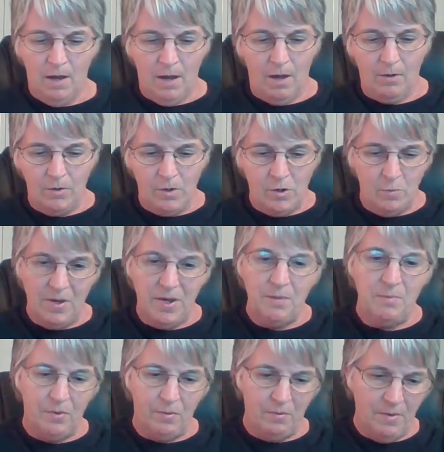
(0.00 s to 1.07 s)
All you
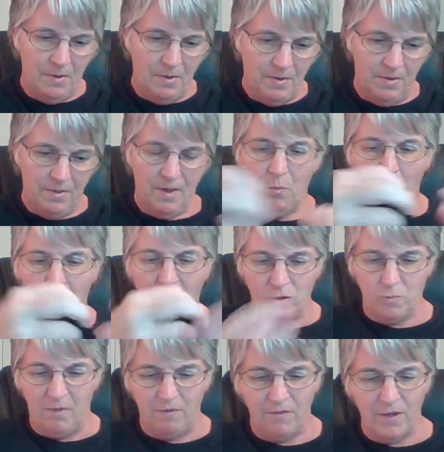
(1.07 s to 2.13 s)
people that watch
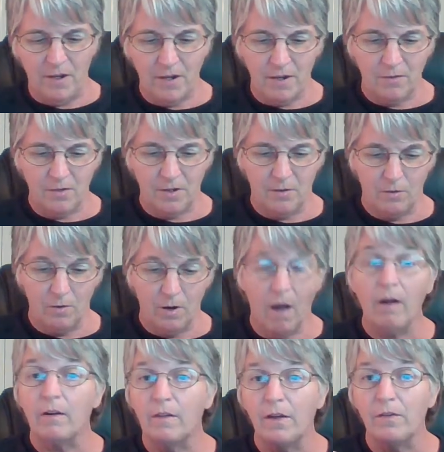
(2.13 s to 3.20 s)
my videos that are
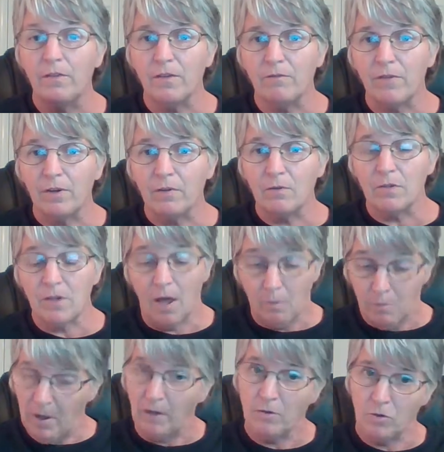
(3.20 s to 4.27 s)
not clothing vendors, I
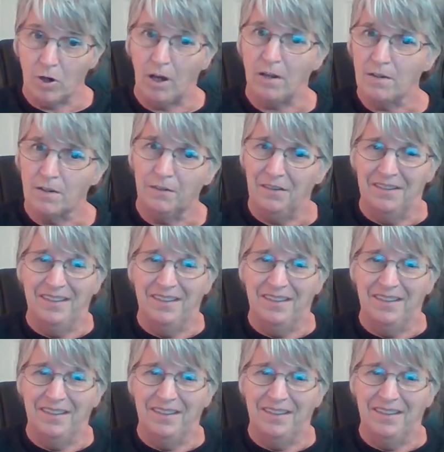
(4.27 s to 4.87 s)
apologize.